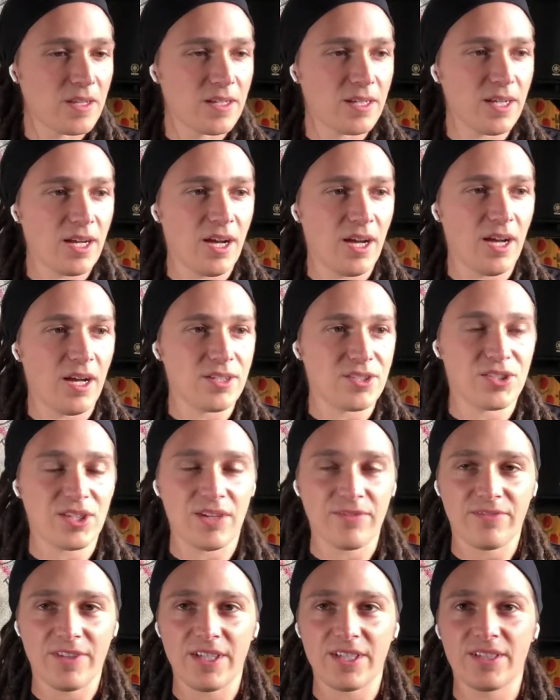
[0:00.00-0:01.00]

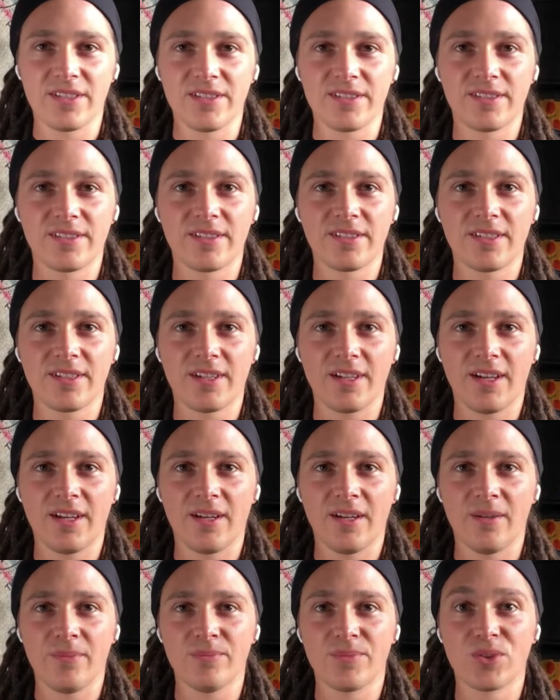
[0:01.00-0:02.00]
Chet Faker's
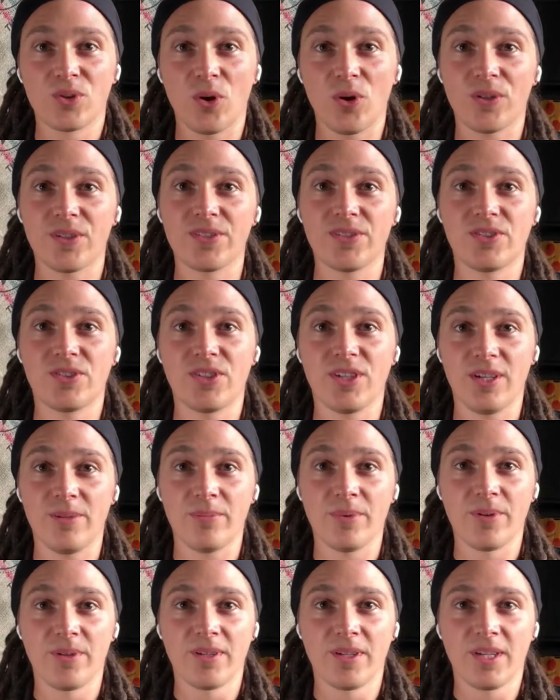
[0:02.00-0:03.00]
Talk Is Cheap.
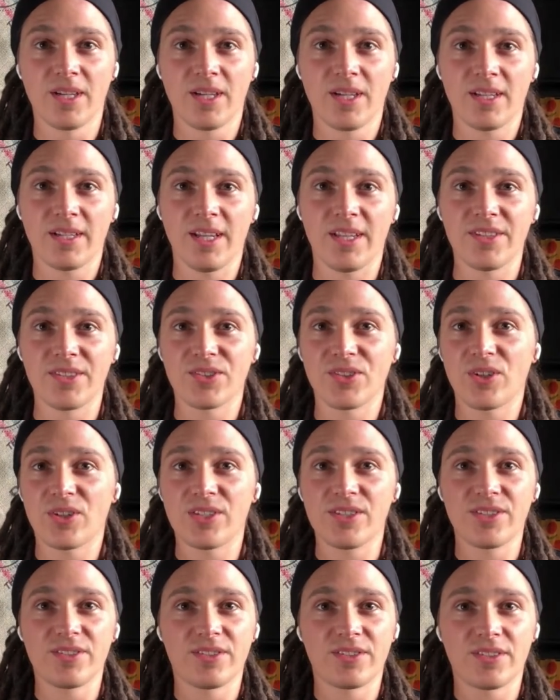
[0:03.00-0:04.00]
Now this song
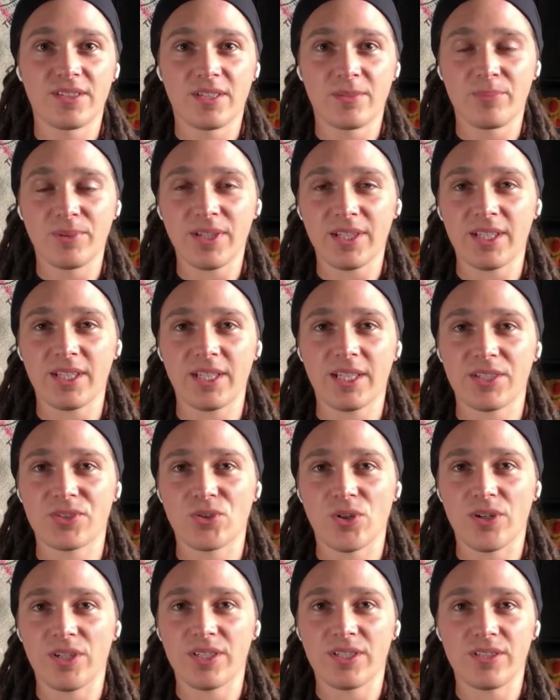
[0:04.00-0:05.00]
is completely
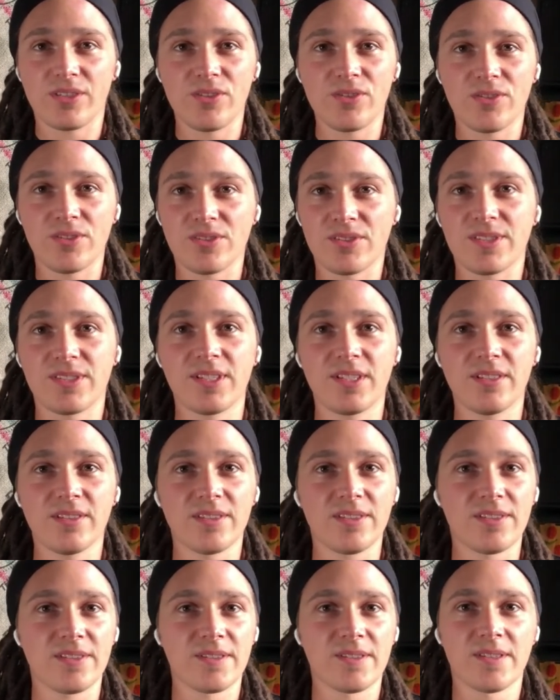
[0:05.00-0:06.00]
electronic, uses
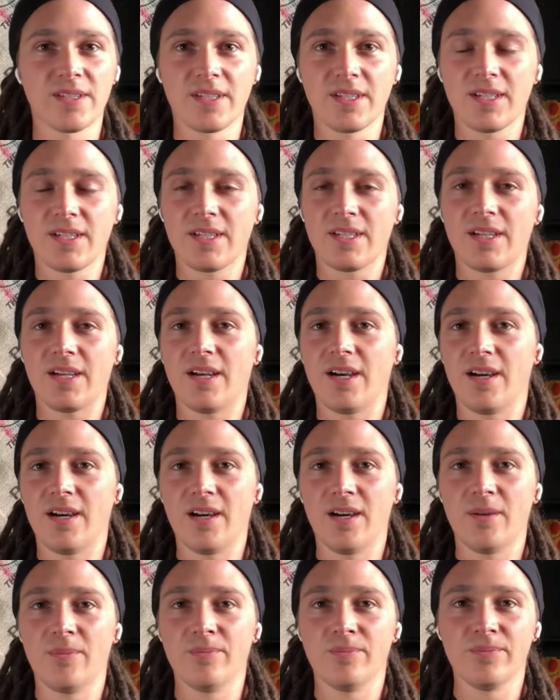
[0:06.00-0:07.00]
synths,
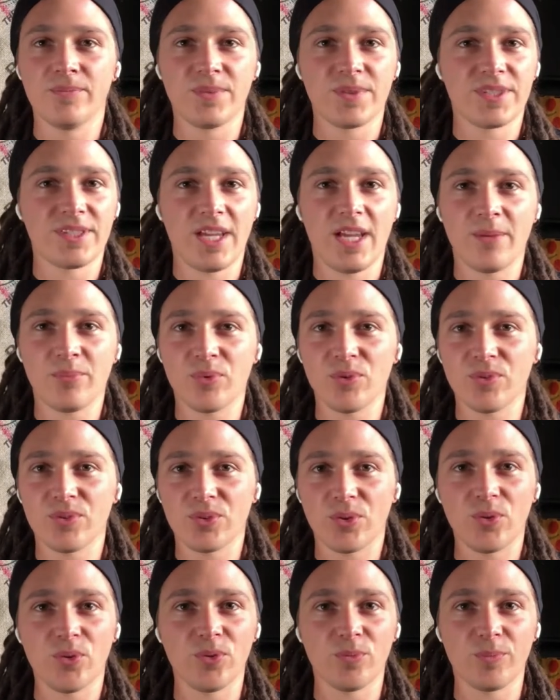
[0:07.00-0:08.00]
samples,
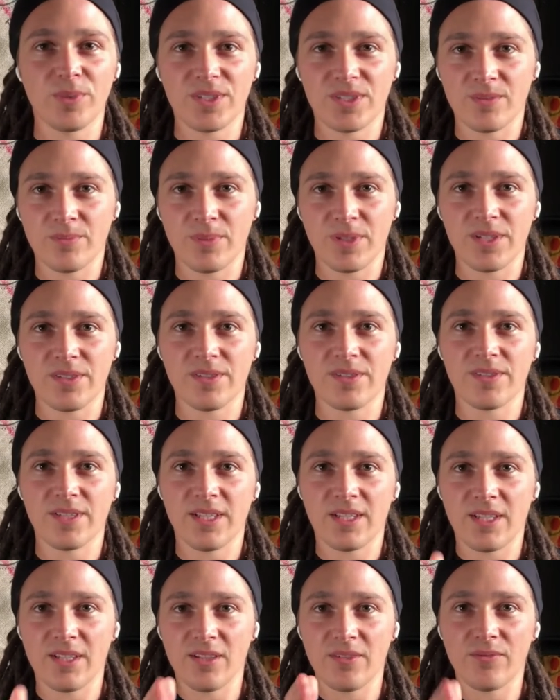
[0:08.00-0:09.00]
all bits and pieces,
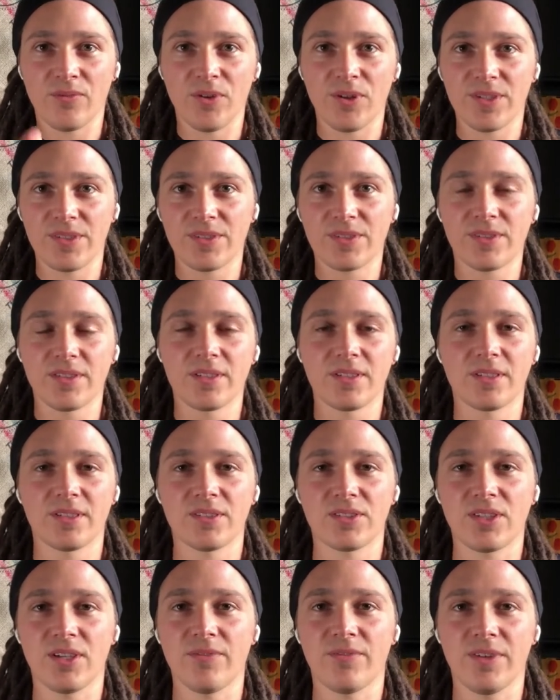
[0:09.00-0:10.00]
and then the voice,
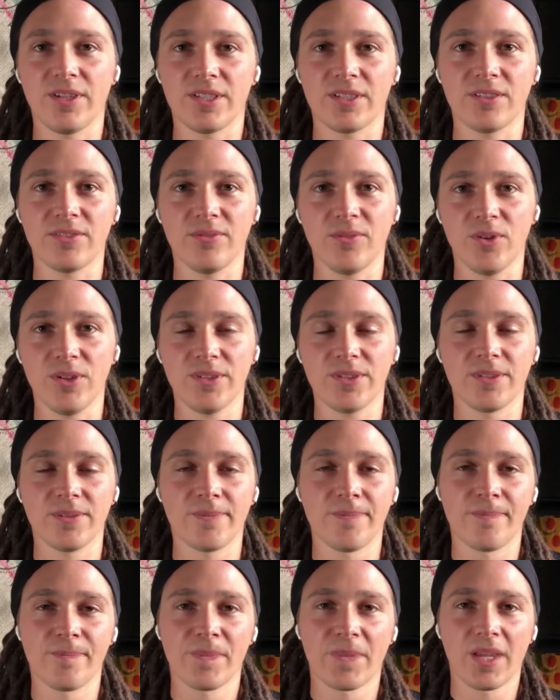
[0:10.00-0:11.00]
Chet Faker's voice.
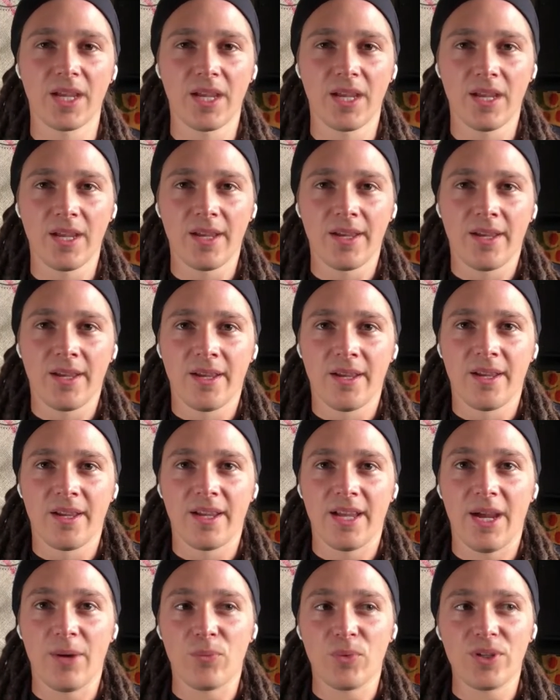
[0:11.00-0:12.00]

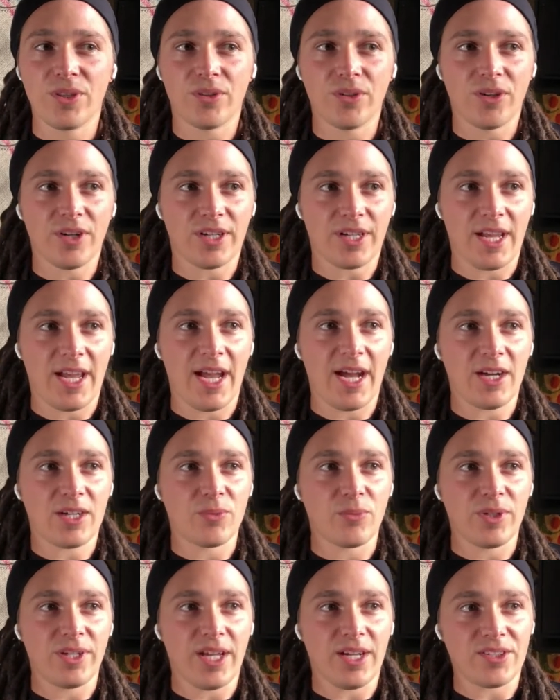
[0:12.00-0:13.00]
And we thought, okay, how
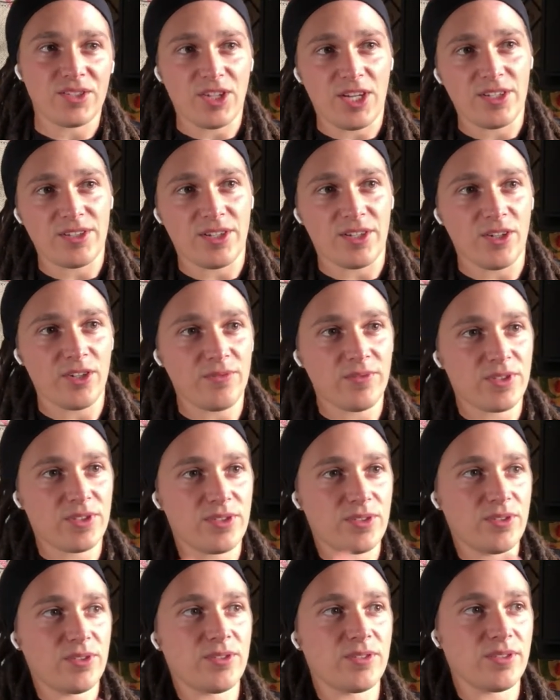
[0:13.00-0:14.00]
can we now change that over
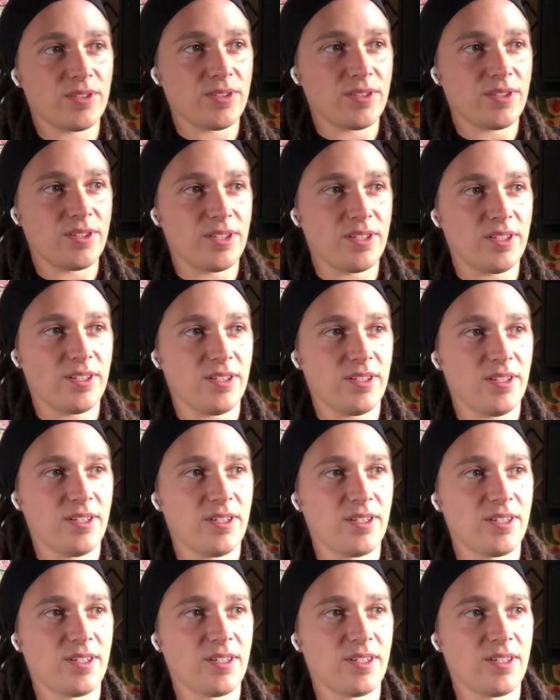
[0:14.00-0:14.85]
to the